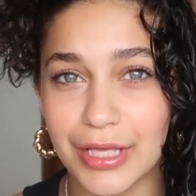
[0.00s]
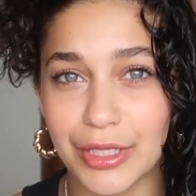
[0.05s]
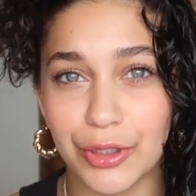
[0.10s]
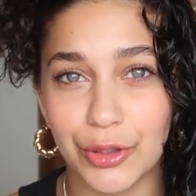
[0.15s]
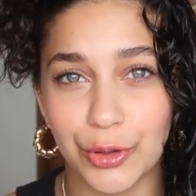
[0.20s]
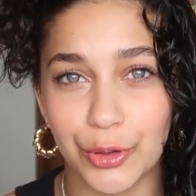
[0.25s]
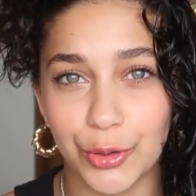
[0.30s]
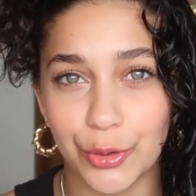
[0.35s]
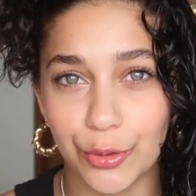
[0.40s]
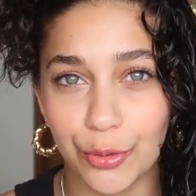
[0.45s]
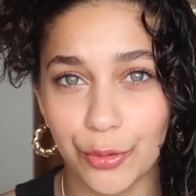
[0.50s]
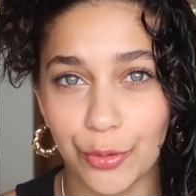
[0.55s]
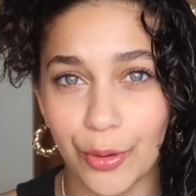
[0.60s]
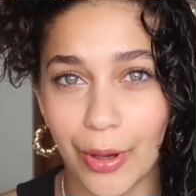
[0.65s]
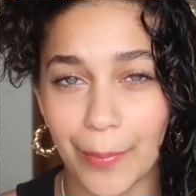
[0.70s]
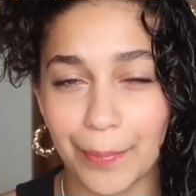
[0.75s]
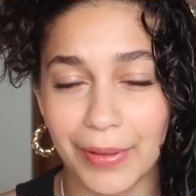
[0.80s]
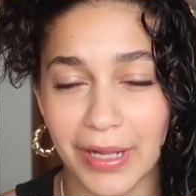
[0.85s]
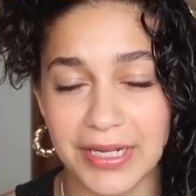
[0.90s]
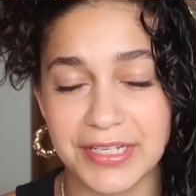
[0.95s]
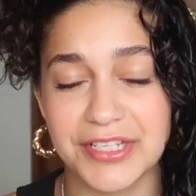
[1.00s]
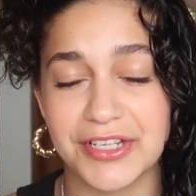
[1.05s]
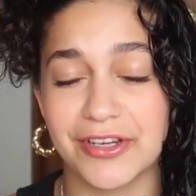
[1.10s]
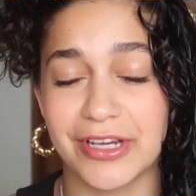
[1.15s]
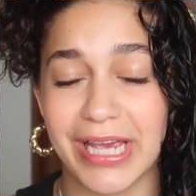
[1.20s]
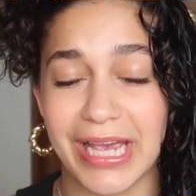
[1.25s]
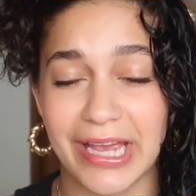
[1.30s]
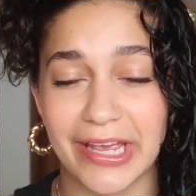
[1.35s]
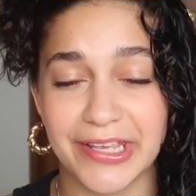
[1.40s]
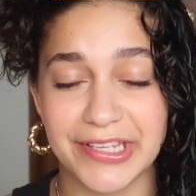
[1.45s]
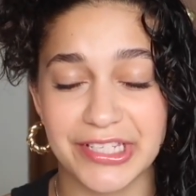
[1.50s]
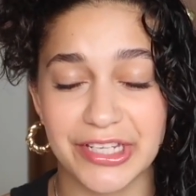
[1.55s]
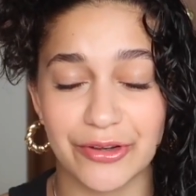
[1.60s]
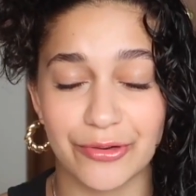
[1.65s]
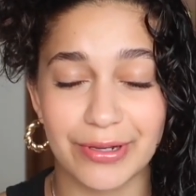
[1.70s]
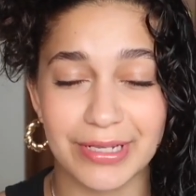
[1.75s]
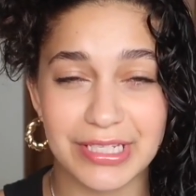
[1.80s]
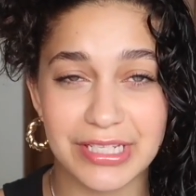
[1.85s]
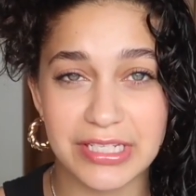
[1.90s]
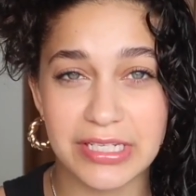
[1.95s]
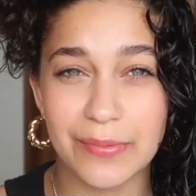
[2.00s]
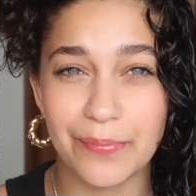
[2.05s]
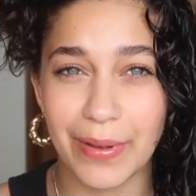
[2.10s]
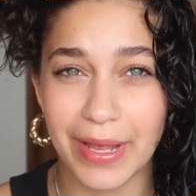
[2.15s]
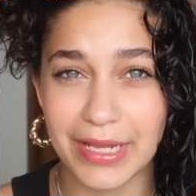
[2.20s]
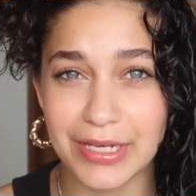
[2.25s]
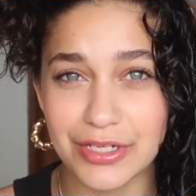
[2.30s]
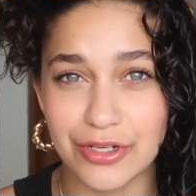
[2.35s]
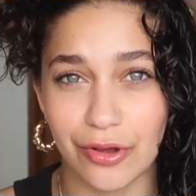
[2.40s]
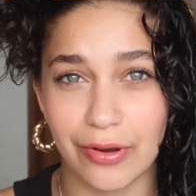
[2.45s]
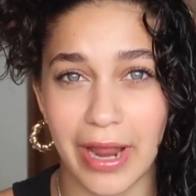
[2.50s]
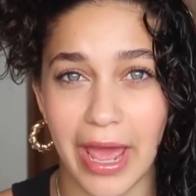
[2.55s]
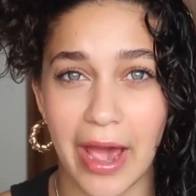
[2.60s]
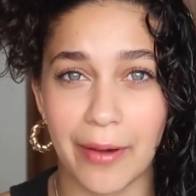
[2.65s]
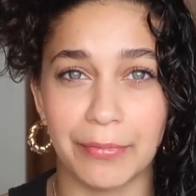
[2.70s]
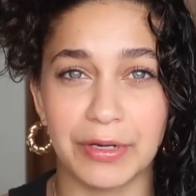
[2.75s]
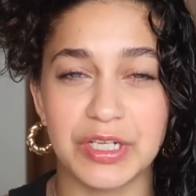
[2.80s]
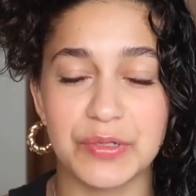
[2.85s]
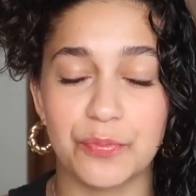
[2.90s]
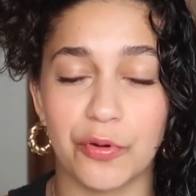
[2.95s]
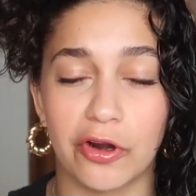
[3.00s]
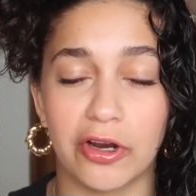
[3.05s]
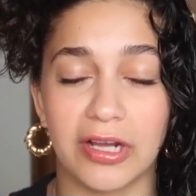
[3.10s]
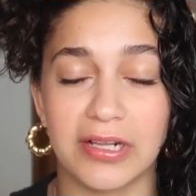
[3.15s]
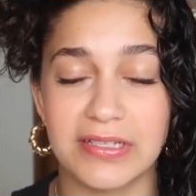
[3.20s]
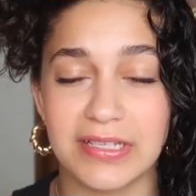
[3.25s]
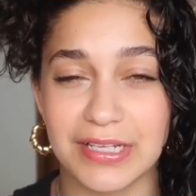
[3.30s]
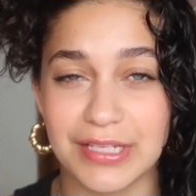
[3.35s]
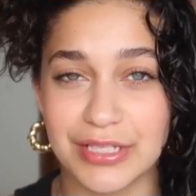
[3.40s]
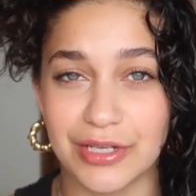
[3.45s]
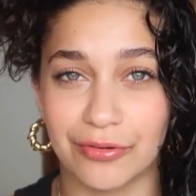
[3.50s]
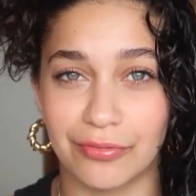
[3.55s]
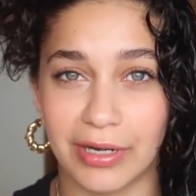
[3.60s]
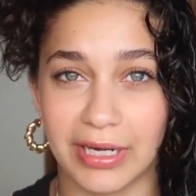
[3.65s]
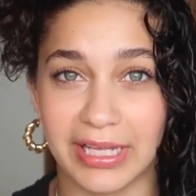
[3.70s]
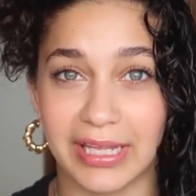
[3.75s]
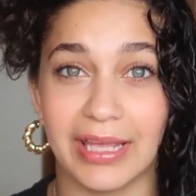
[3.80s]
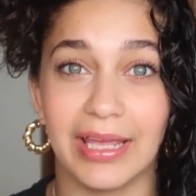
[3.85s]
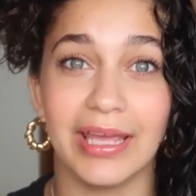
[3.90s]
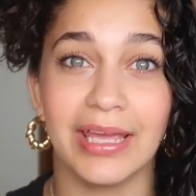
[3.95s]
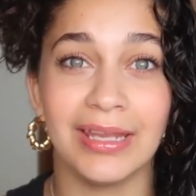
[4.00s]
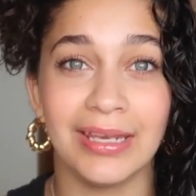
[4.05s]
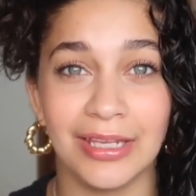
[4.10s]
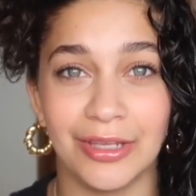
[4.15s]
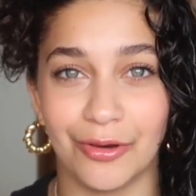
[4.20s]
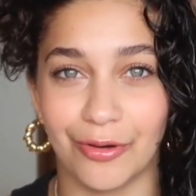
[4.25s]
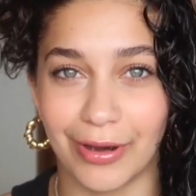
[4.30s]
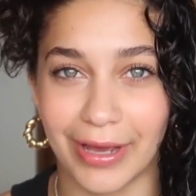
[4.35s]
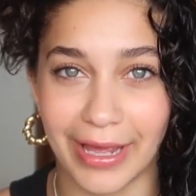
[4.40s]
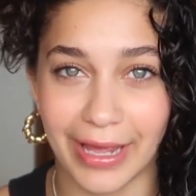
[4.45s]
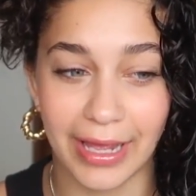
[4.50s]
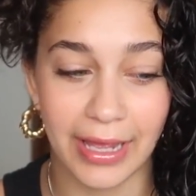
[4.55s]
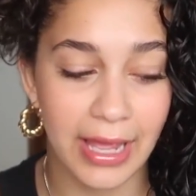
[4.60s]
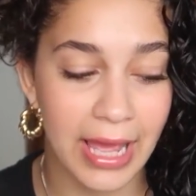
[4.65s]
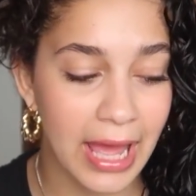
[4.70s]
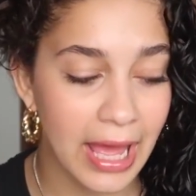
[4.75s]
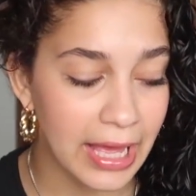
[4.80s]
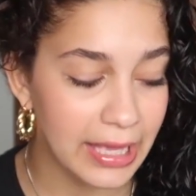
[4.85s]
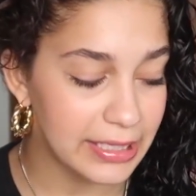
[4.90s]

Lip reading: that you apply to your hair is going to depend on how much product is already in your hair.